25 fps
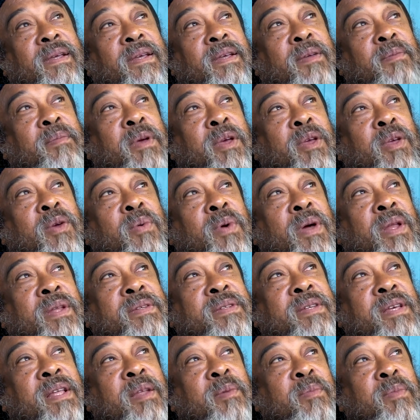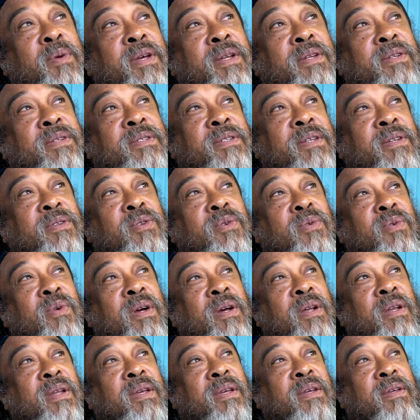It makes you want to celebrate too
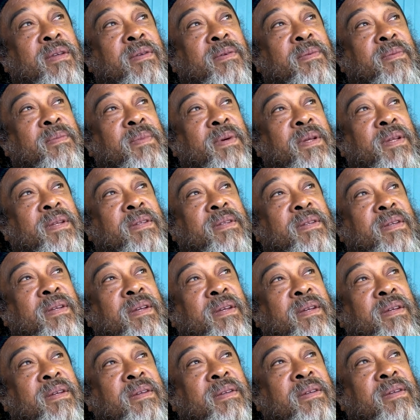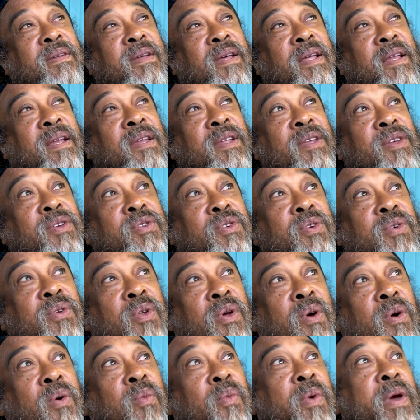early, but at least you
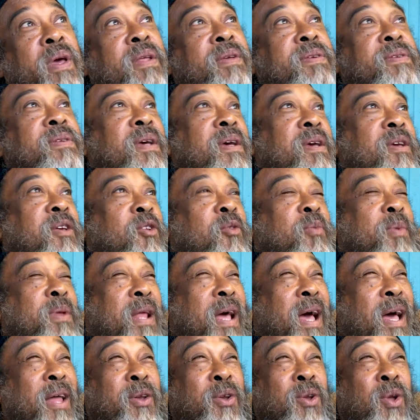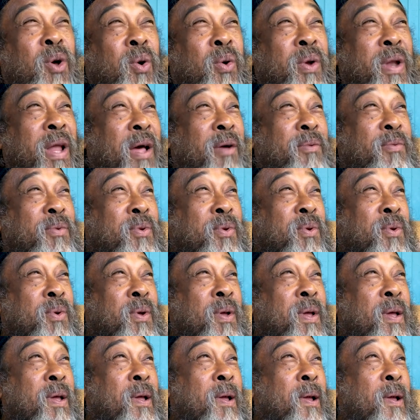know, wait a second, I mean, I don't have to